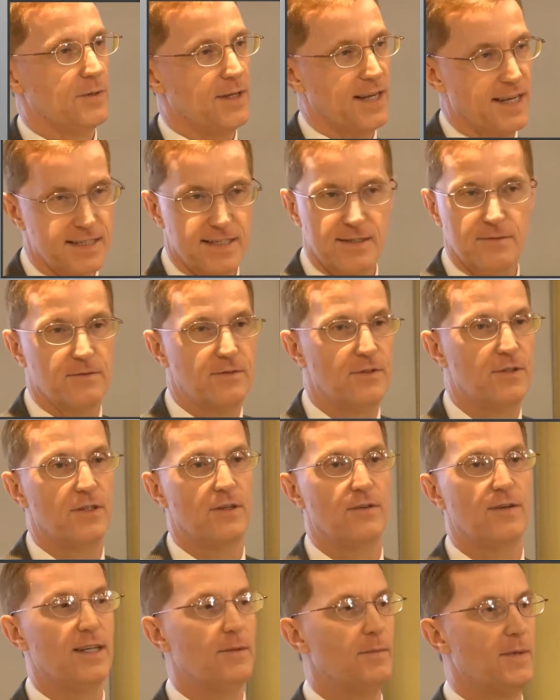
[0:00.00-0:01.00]
we ask them for
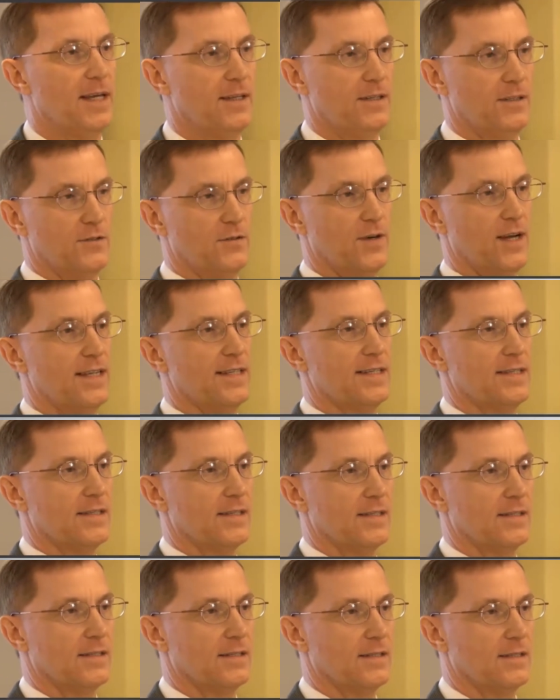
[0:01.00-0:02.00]
their email address,